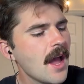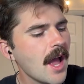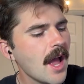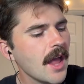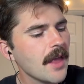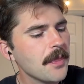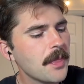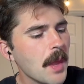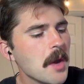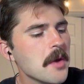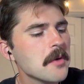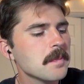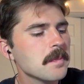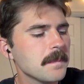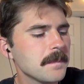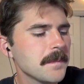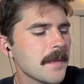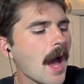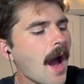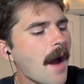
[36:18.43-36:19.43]
They're
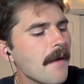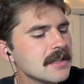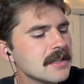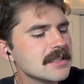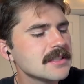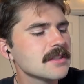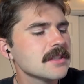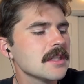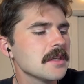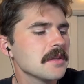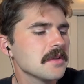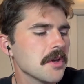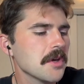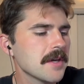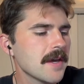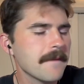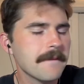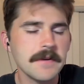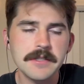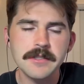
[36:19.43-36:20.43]
obviously
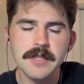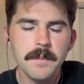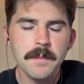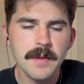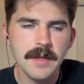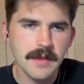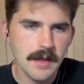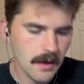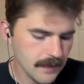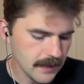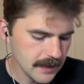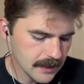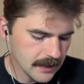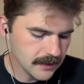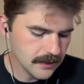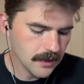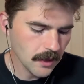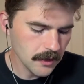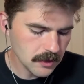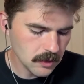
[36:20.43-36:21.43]
looking for something there on the
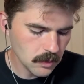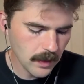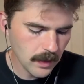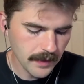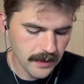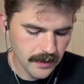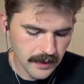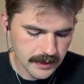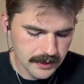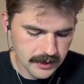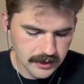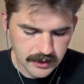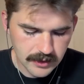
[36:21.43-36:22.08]
East Coast, whether it's